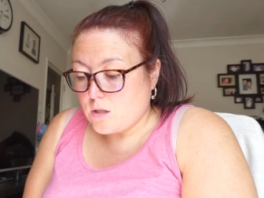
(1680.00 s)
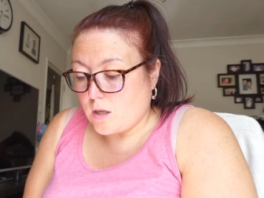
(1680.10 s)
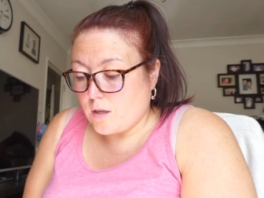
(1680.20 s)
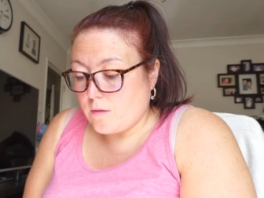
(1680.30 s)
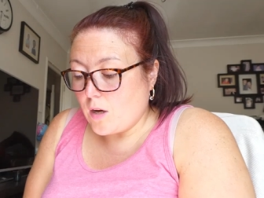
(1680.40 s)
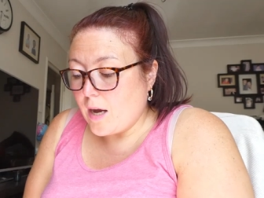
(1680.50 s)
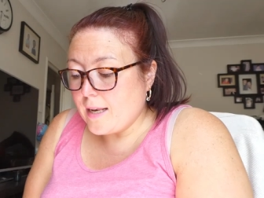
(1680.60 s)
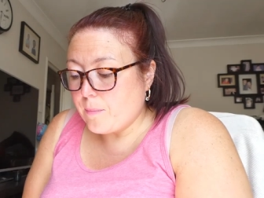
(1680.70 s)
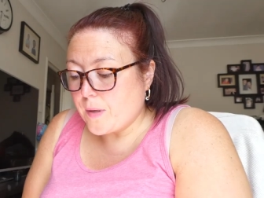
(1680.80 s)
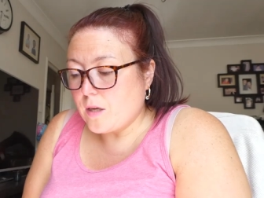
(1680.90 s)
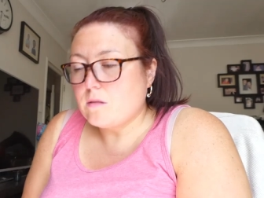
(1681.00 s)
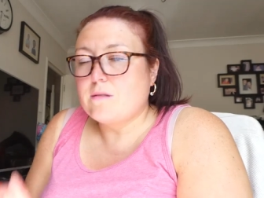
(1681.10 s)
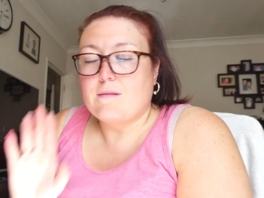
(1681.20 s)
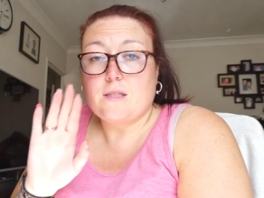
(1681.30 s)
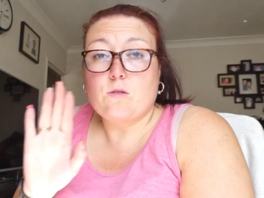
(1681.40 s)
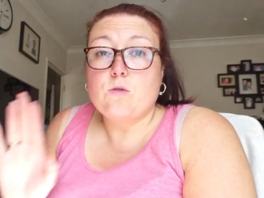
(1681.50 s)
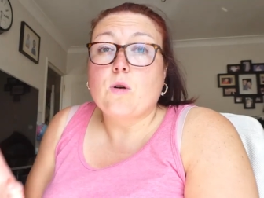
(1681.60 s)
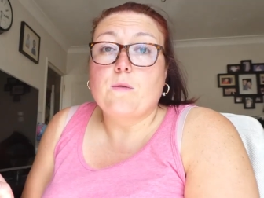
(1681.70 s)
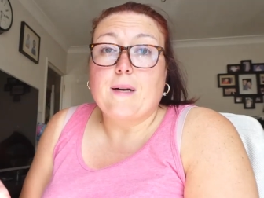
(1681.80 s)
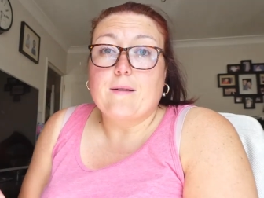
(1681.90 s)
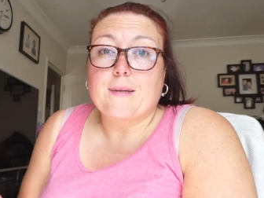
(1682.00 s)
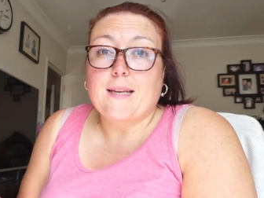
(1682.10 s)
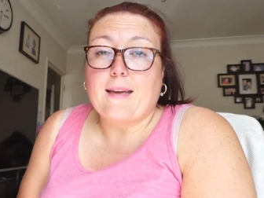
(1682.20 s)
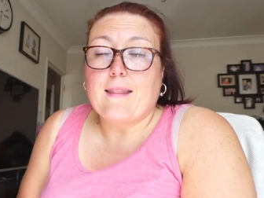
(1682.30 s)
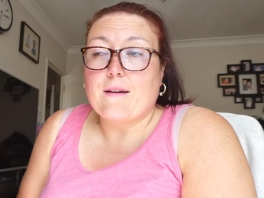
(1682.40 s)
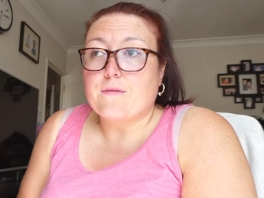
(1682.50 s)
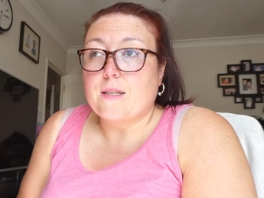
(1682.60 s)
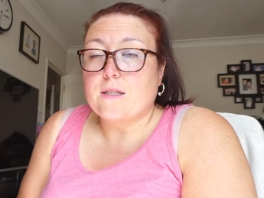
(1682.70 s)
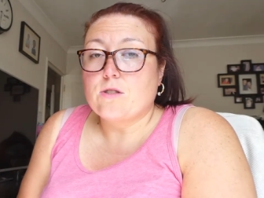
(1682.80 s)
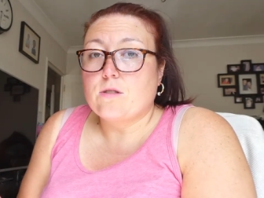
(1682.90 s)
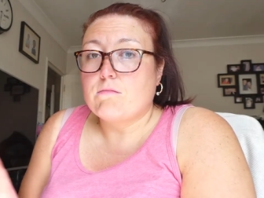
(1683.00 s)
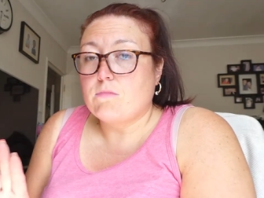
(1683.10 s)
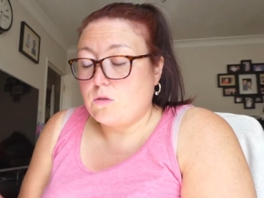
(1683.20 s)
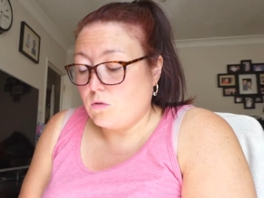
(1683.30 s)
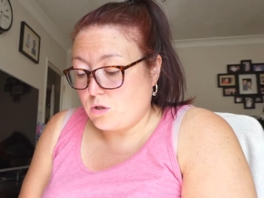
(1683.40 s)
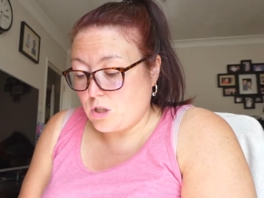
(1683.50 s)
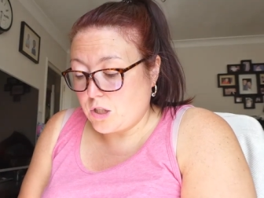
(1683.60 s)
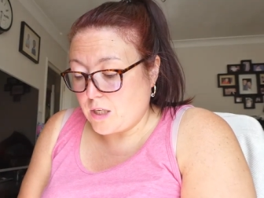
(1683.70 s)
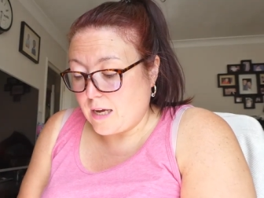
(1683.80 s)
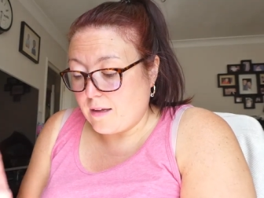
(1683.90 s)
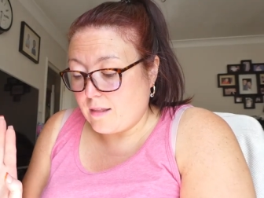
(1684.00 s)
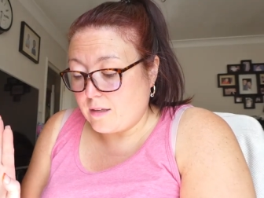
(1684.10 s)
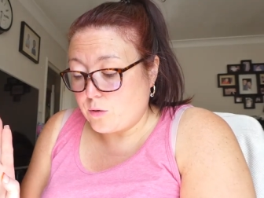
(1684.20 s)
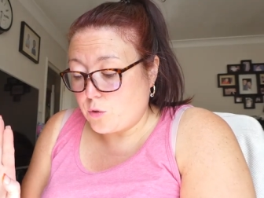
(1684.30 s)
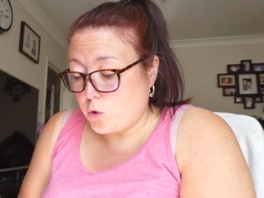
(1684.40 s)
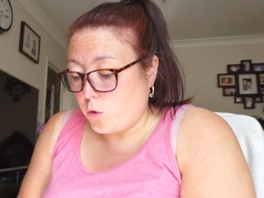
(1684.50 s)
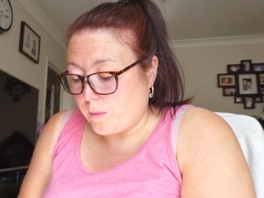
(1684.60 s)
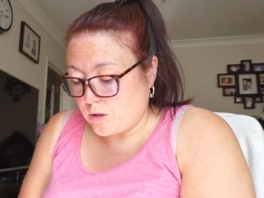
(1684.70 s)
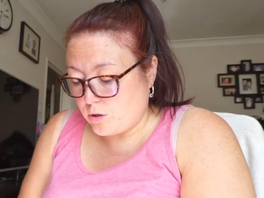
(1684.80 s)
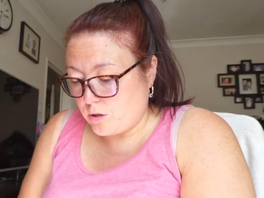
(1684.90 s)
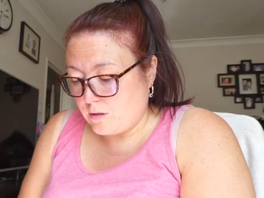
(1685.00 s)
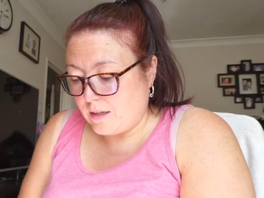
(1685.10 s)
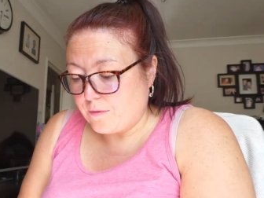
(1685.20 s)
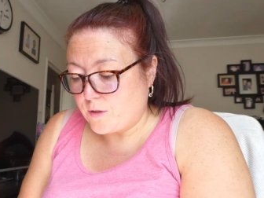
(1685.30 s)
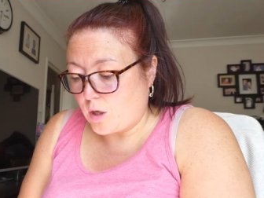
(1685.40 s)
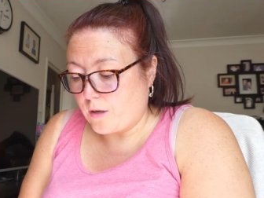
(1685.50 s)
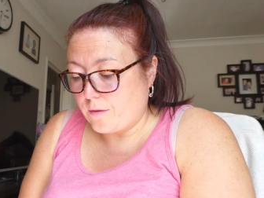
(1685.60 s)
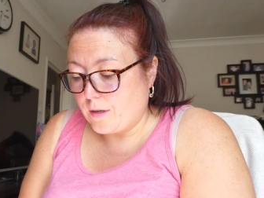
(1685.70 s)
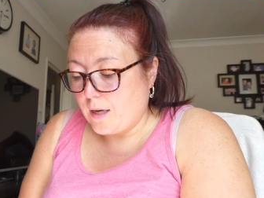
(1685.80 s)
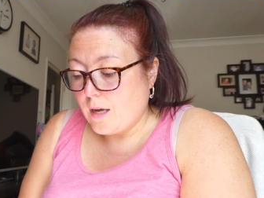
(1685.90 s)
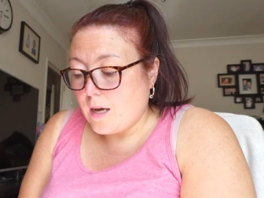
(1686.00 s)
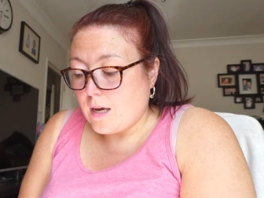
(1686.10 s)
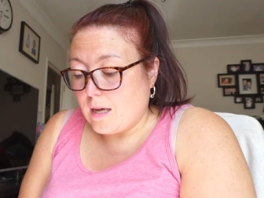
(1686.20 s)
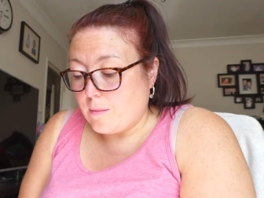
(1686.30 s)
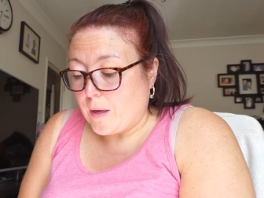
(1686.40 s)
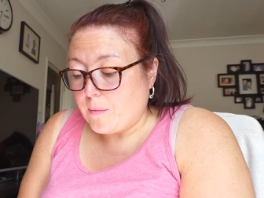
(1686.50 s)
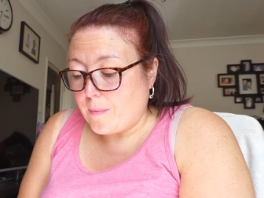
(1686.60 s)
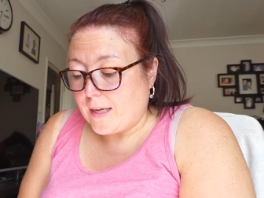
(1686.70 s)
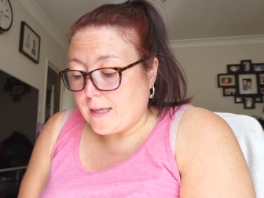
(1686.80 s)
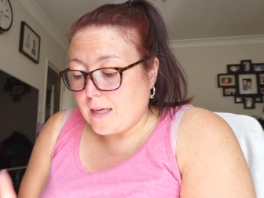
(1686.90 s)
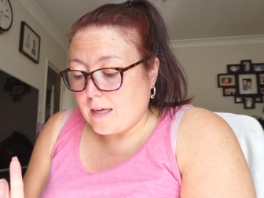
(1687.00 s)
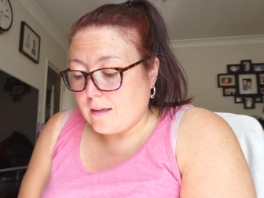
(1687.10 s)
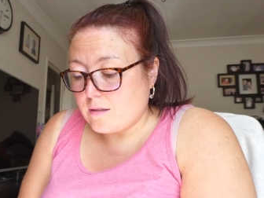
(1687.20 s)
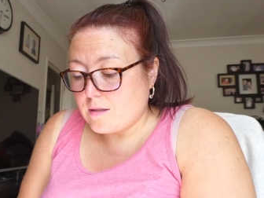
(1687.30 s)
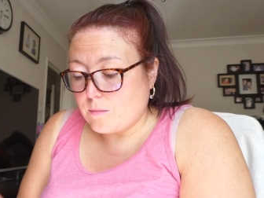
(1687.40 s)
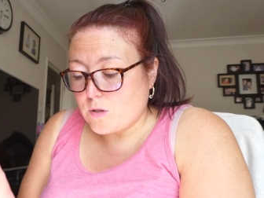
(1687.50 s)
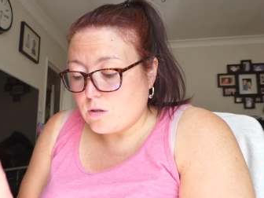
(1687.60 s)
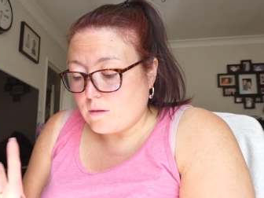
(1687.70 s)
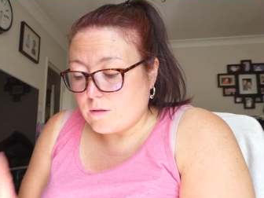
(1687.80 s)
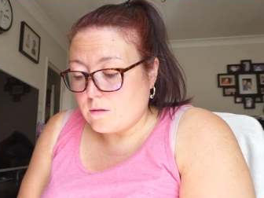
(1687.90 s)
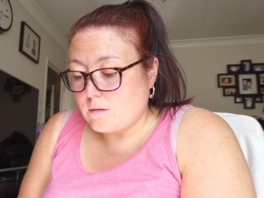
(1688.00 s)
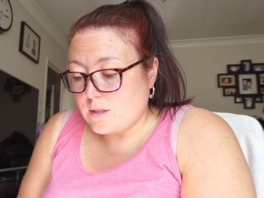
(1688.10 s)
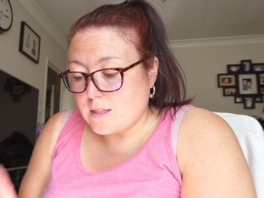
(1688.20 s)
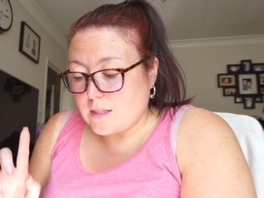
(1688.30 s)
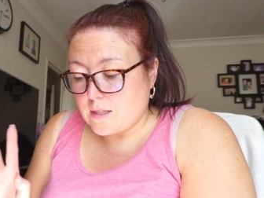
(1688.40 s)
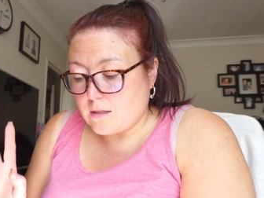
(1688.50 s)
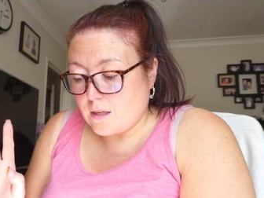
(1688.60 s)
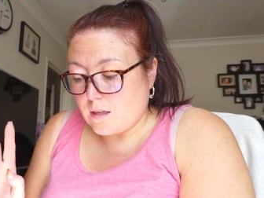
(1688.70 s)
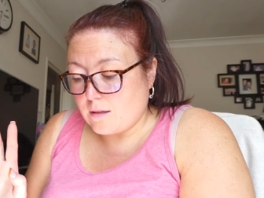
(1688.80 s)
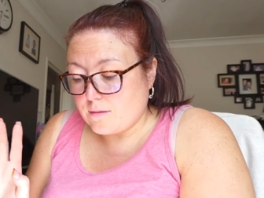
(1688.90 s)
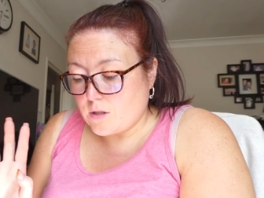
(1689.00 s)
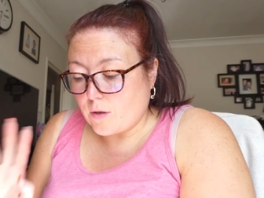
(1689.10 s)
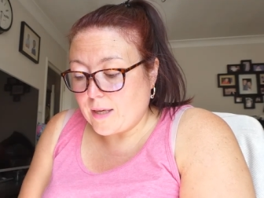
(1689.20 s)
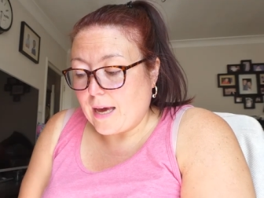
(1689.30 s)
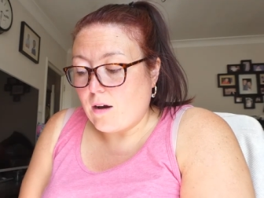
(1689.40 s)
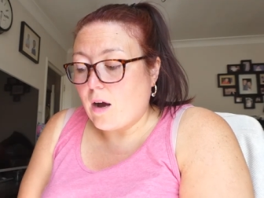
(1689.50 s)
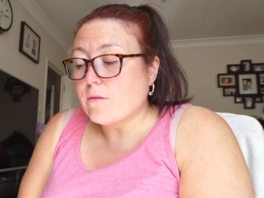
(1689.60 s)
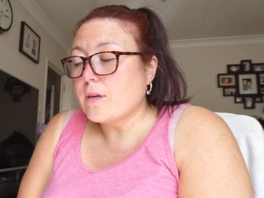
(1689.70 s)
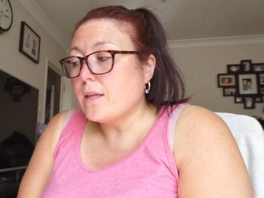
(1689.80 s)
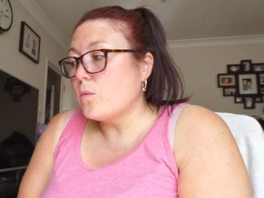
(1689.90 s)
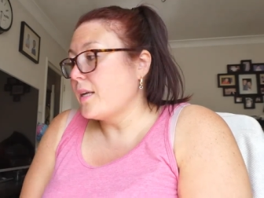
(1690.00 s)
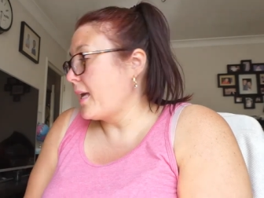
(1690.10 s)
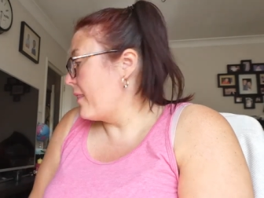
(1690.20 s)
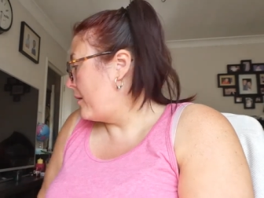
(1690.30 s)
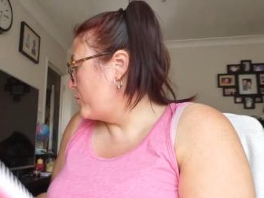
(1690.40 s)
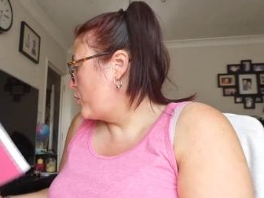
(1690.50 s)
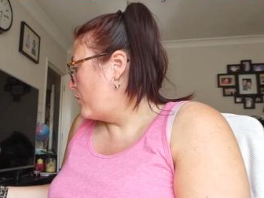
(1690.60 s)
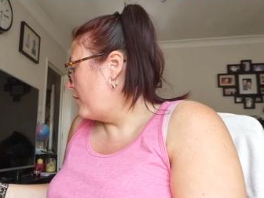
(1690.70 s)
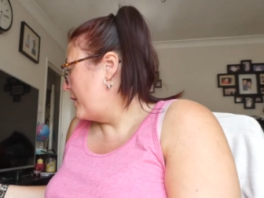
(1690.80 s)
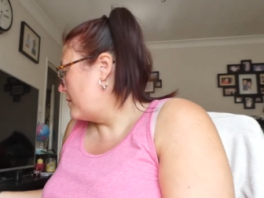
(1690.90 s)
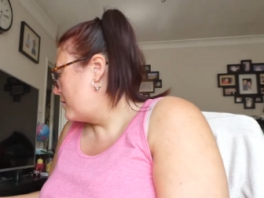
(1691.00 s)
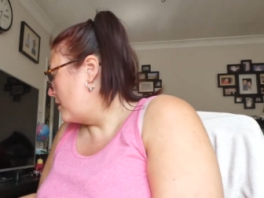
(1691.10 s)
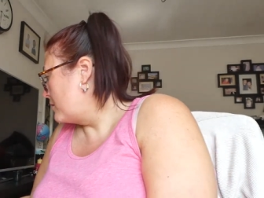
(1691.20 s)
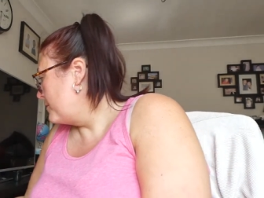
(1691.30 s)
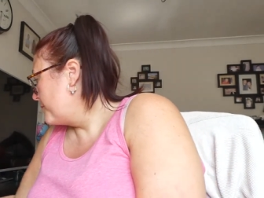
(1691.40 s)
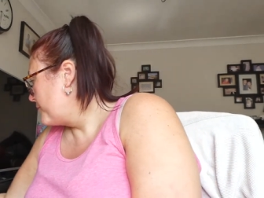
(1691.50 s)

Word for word: So the eyelet burst, there's no way I'm going to get that finished. Not just yet. There's too much left to go. Uh, the baby blanket, the summer sorrel, C2C. So yeah, I really want to get them two things done.